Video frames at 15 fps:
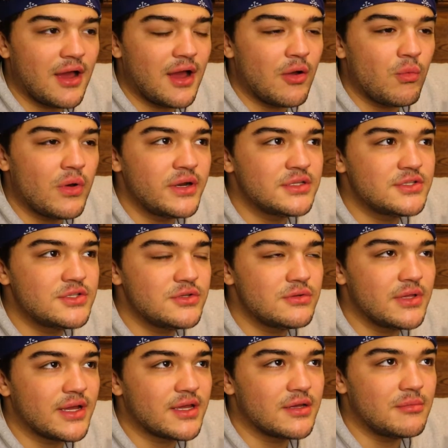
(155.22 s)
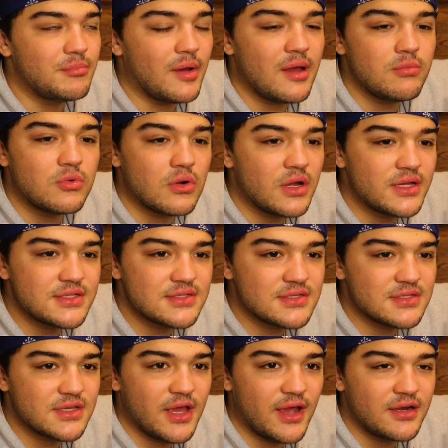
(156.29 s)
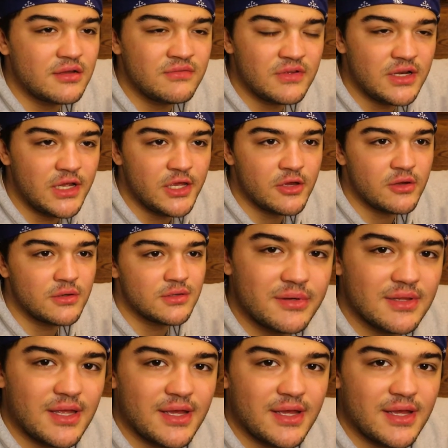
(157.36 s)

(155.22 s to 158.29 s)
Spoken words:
I wanted to do like a Bob Ross kind of video, but